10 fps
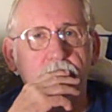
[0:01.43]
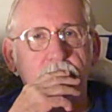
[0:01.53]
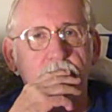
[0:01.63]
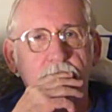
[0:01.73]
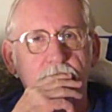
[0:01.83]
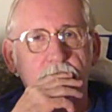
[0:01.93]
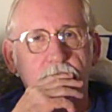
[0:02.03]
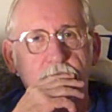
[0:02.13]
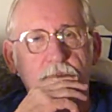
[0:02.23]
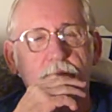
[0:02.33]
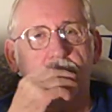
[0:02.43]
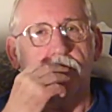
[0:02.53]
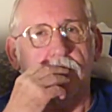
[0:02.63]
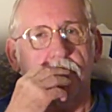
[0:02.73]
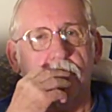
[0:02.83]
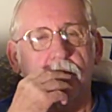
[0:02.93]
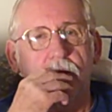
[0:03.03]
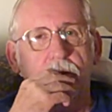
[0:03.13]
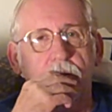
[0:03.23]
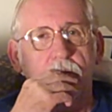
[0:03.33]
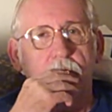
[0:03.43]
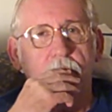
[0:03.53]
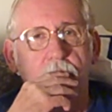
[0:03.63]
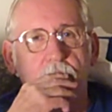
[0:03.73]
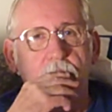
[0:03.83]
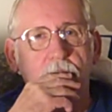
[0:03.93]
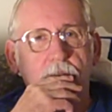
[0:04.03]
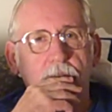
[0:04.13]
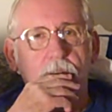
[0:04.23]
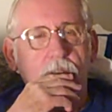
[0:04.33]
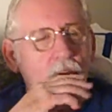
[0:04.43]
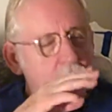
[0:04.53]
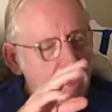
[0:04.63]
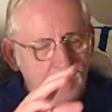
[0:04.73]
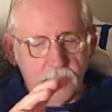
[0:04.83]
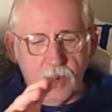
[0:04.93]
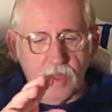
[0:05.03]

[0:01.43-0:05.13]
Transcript: So you don't think bad breath means you need to go to the dentist?